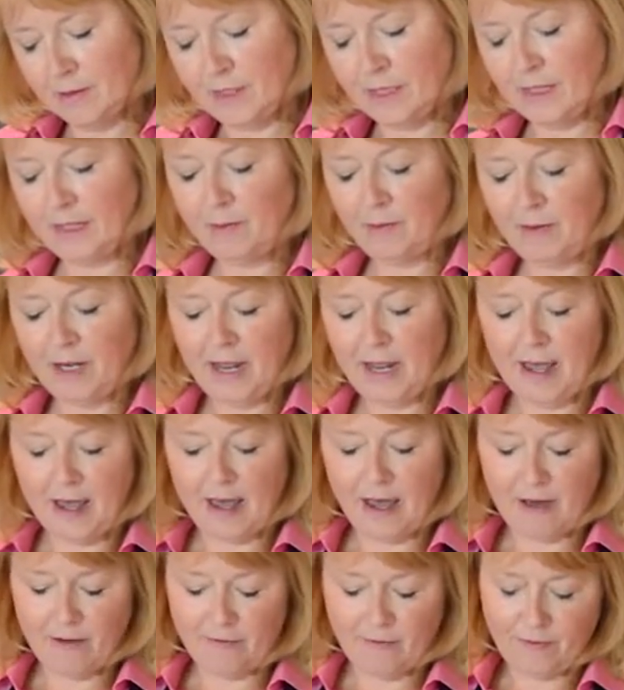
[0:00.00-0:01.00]
Cut them in
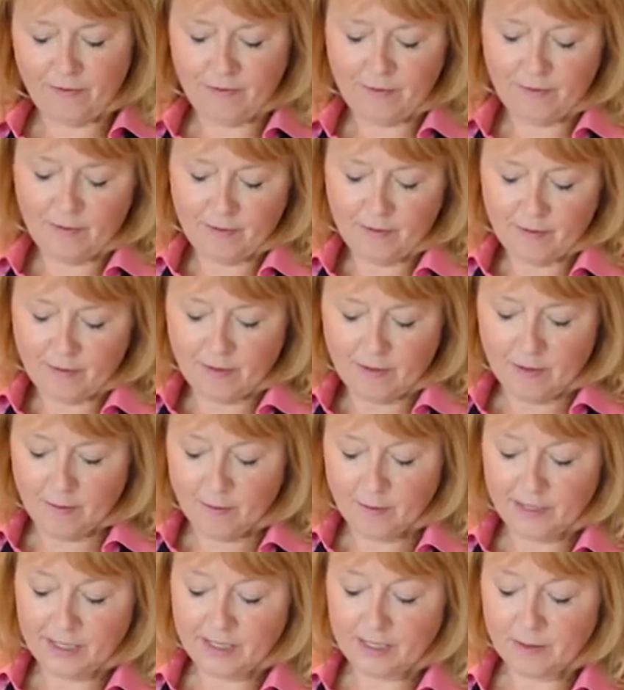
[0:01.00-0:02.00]
half,
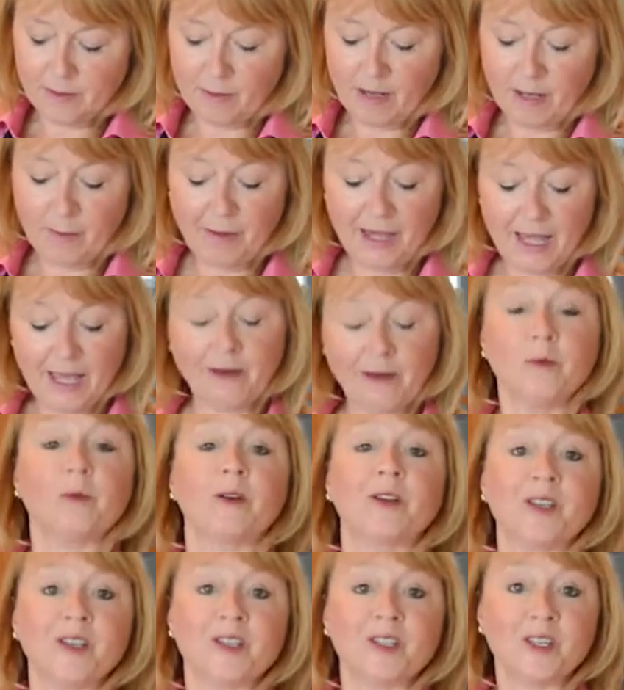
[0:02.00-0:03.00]
place them on a pan and
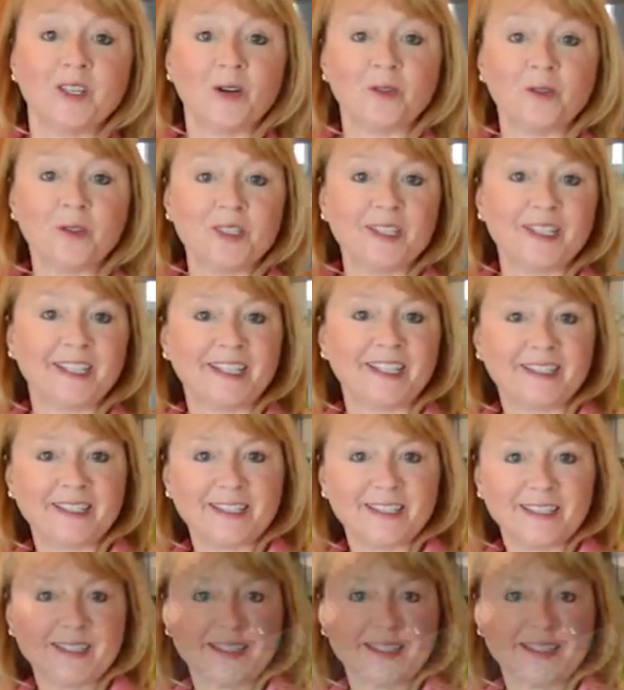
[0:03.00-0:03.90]
we're gonna toast these.